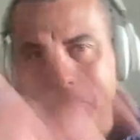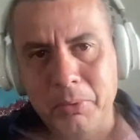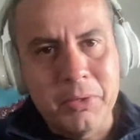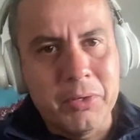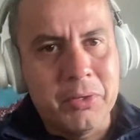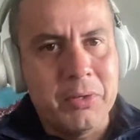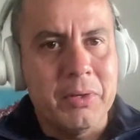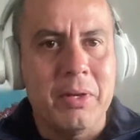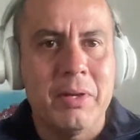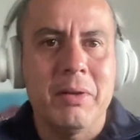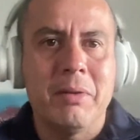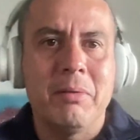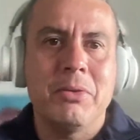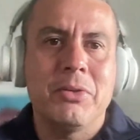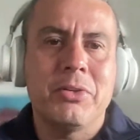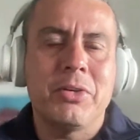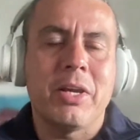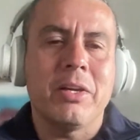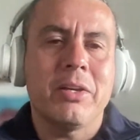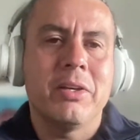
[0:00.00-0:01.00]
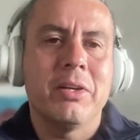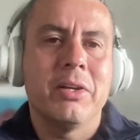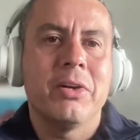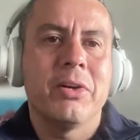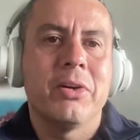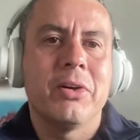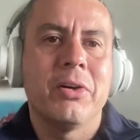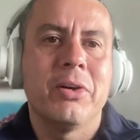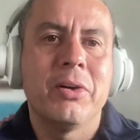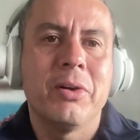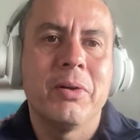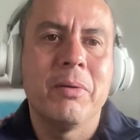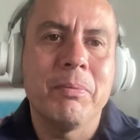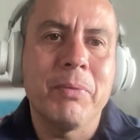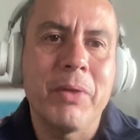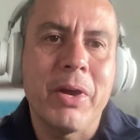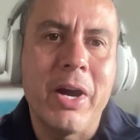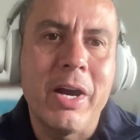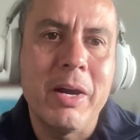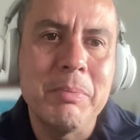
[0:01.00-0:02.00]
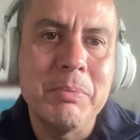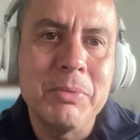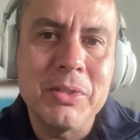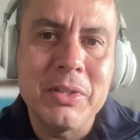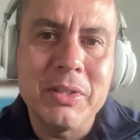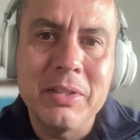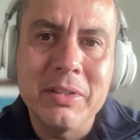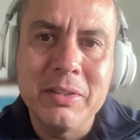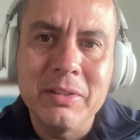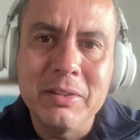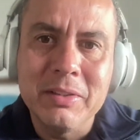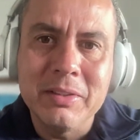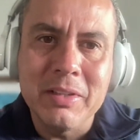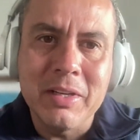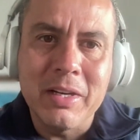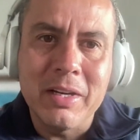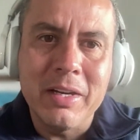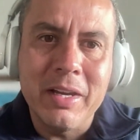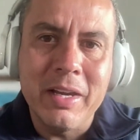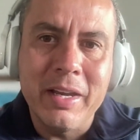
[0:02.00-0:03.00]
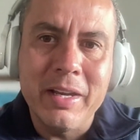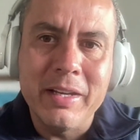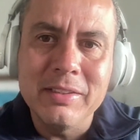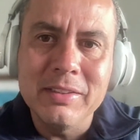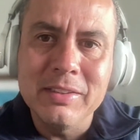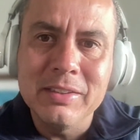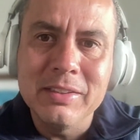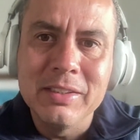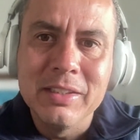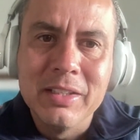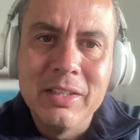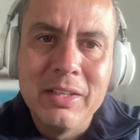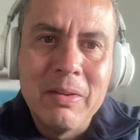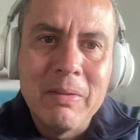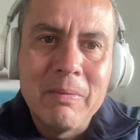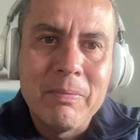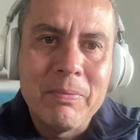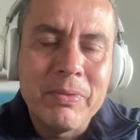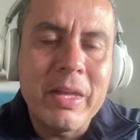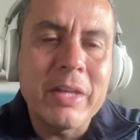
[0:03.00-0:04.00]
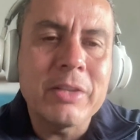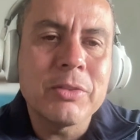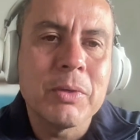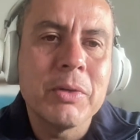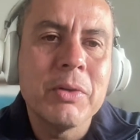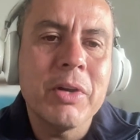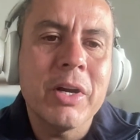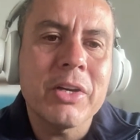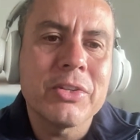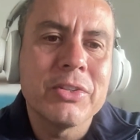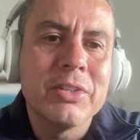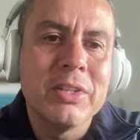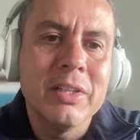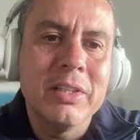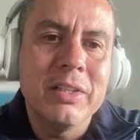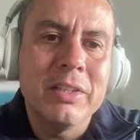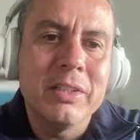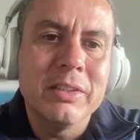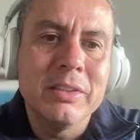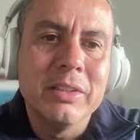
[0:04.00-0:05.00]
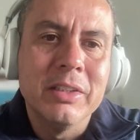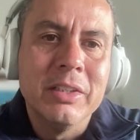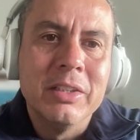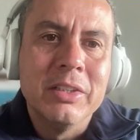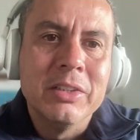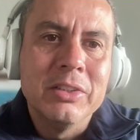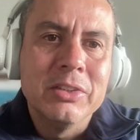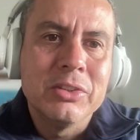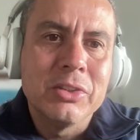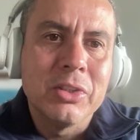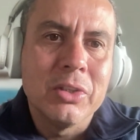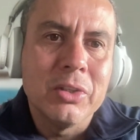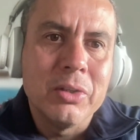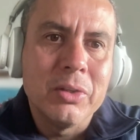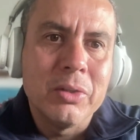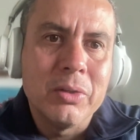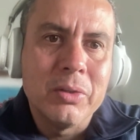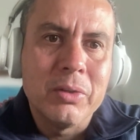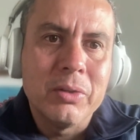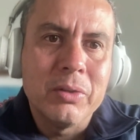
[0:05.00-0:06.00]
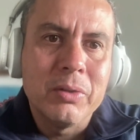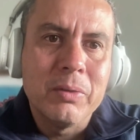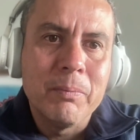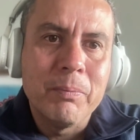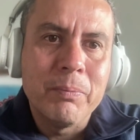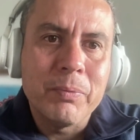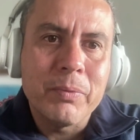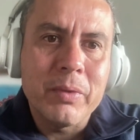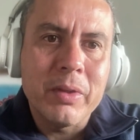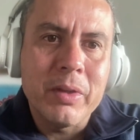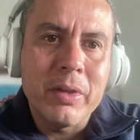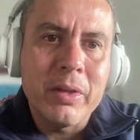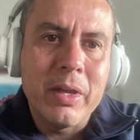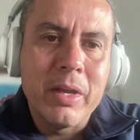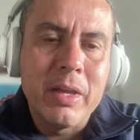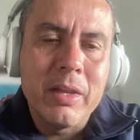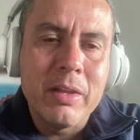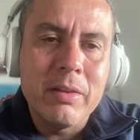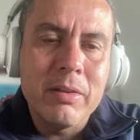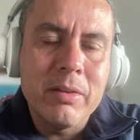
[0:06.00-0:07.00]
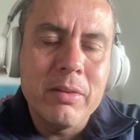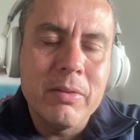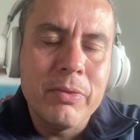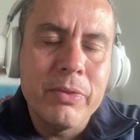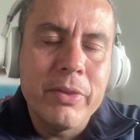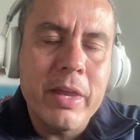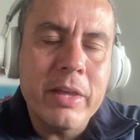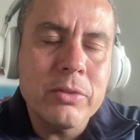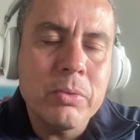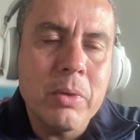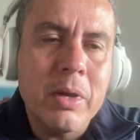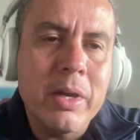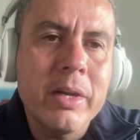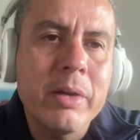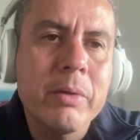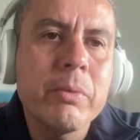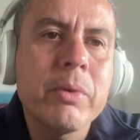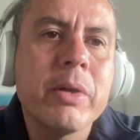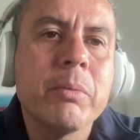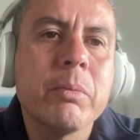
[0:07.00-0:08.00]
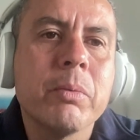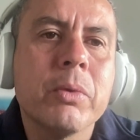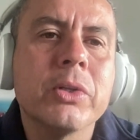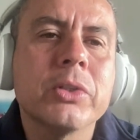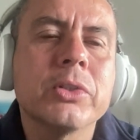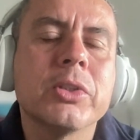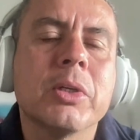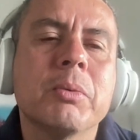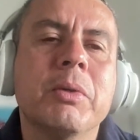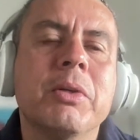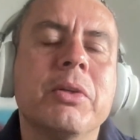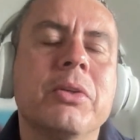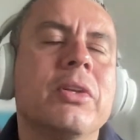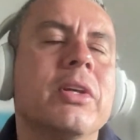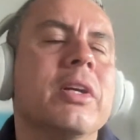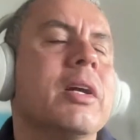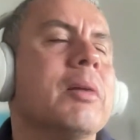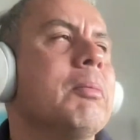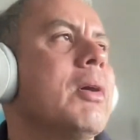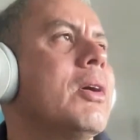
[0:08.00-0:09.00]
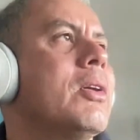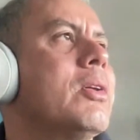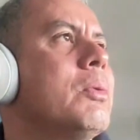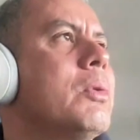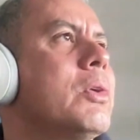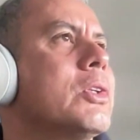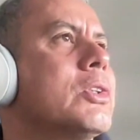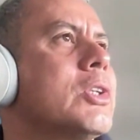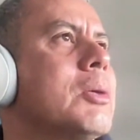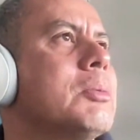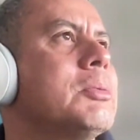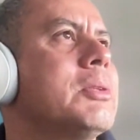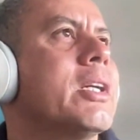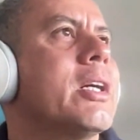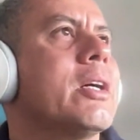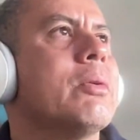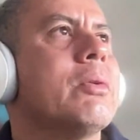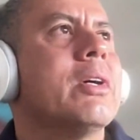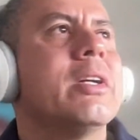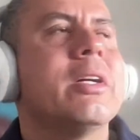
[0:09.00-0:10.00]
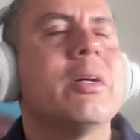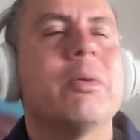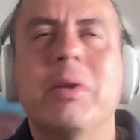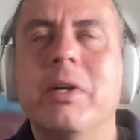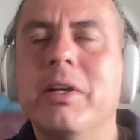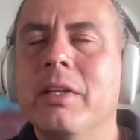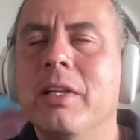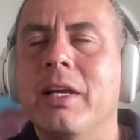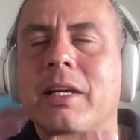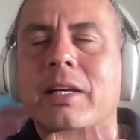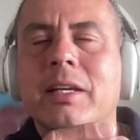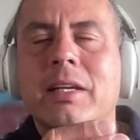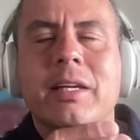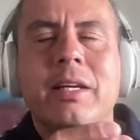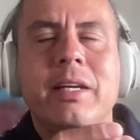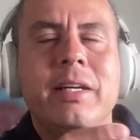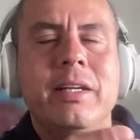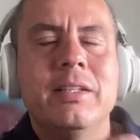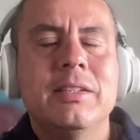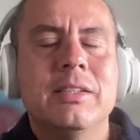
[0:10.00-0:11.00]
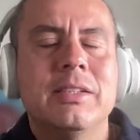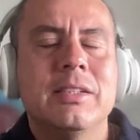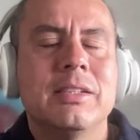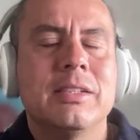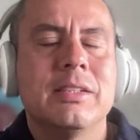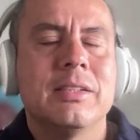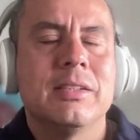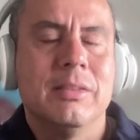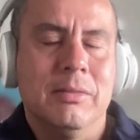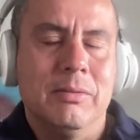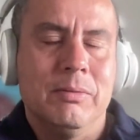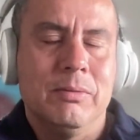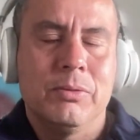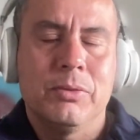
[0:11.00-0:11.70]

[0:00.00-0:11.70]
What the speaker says: putting shaking your arms and hands, that's when you actually learn. So, and that's why I run workshops. When you think about the workshops that I run like kids